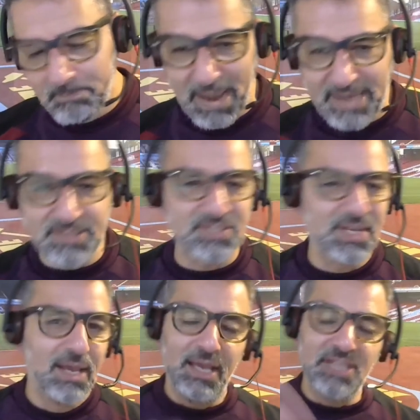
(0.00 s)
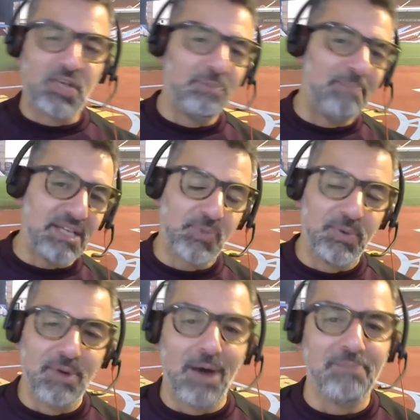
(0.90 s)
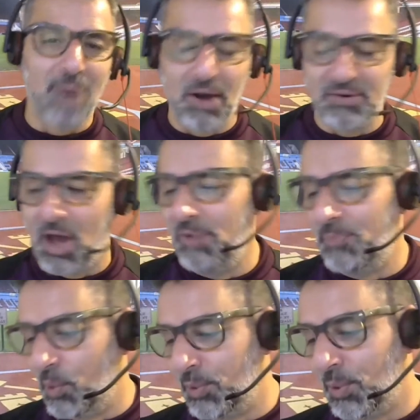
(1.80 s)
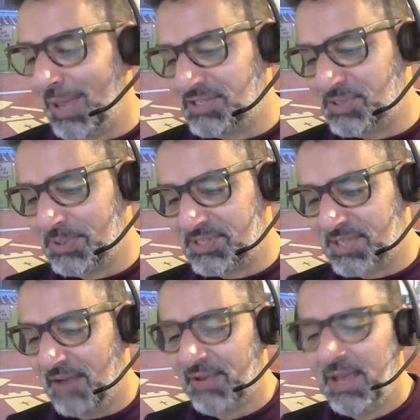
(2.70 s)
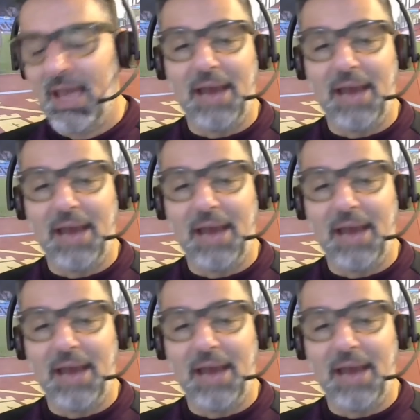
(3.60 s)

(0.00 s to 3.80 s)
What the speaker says: mates. He's good mates with Mark Noble and all that sort of stuff.